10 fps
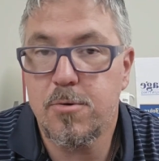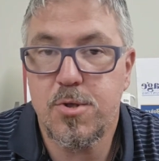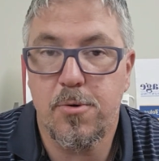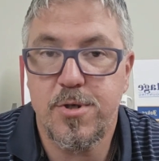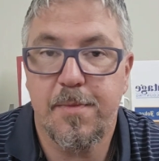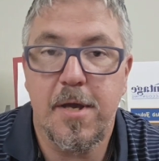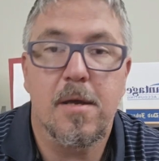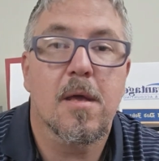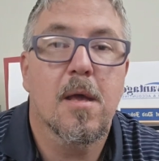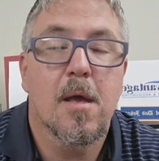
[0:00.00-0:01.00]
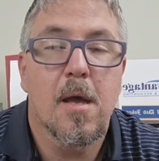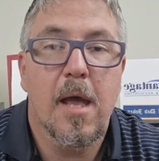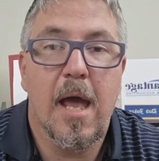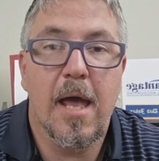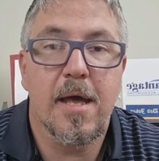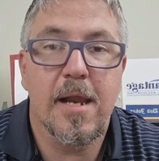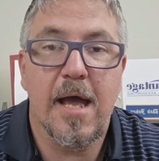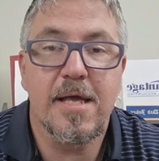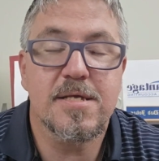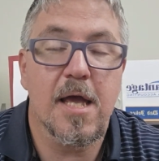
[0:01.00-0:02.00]
so to speak. And
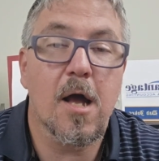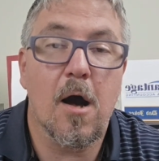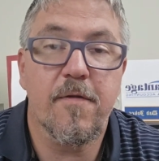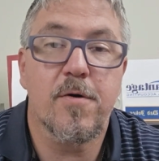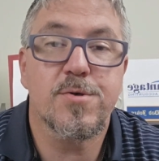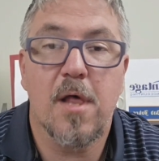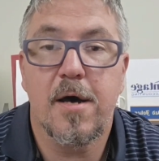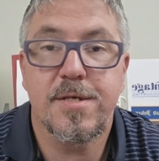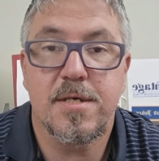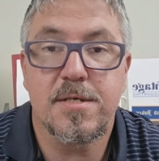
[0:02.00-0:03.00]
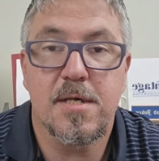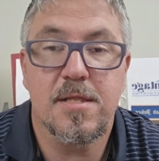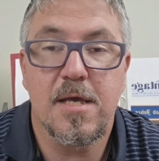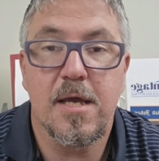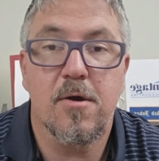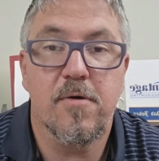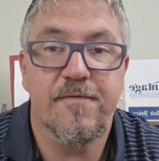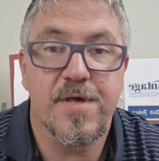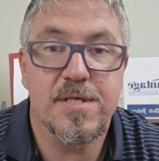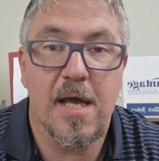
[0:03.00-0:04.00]
I can take all those losses in the year
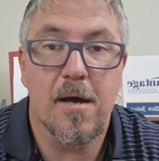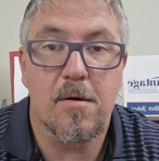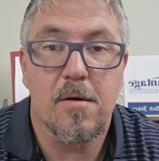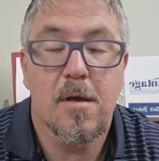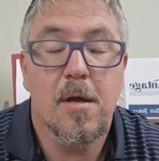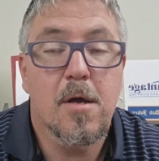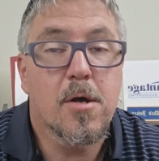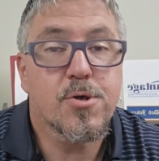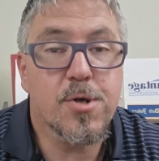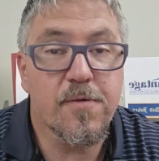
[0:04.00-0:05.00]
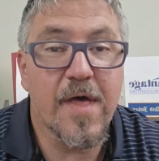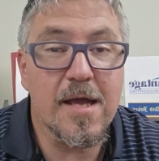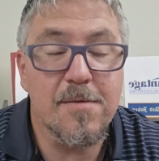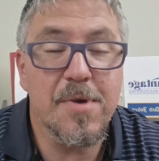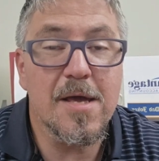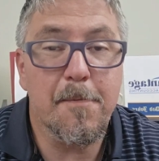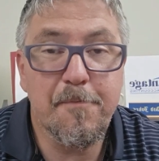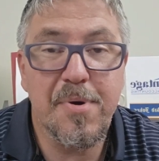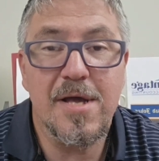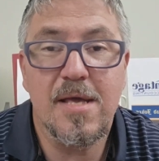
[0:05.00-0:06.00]
of the sale. So that can be a
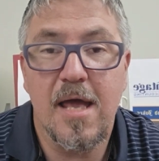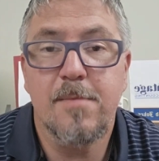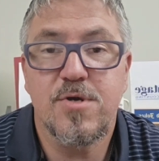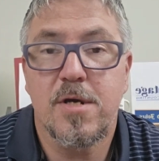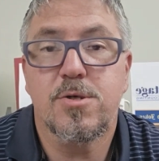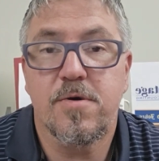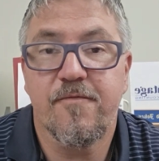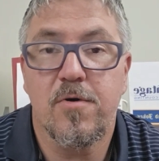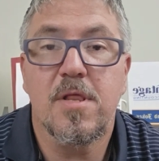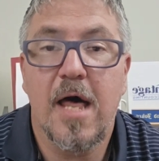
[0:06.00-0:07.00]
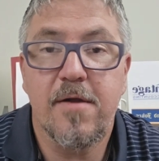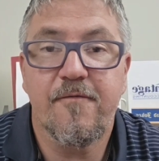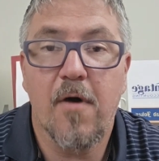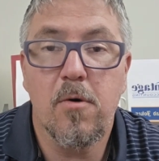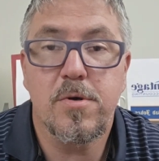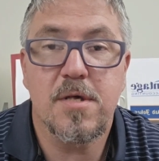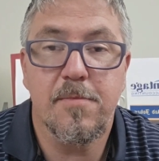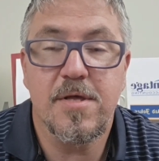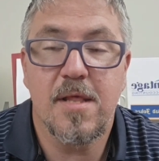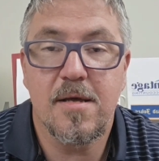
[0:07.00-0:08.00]
big game changer for a lot of folks. I
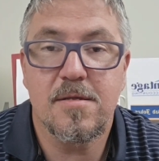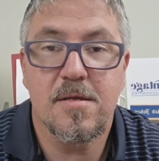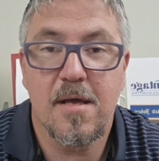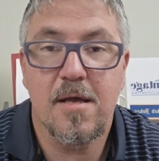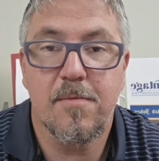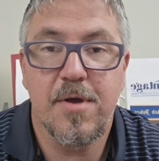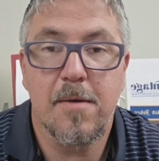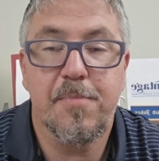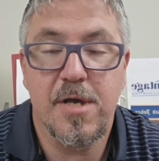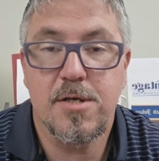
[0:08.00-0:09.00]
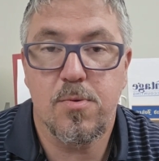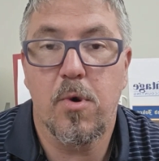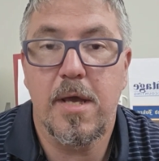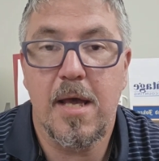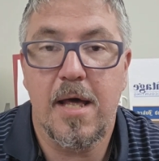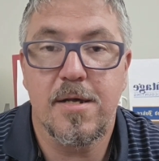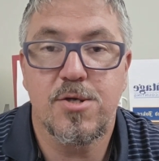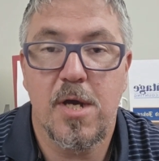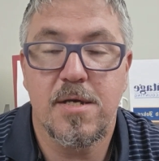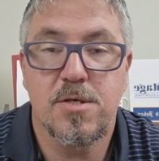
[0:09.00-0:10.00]
mean, that can be a big swing on a
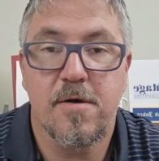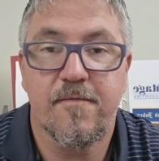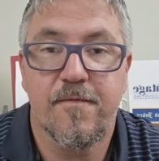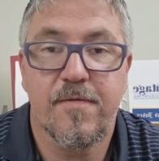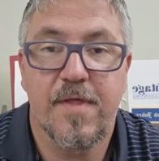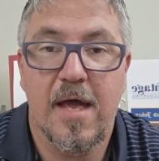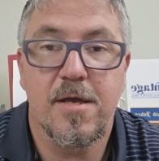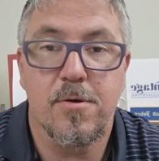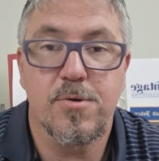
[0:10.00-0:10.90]
change of that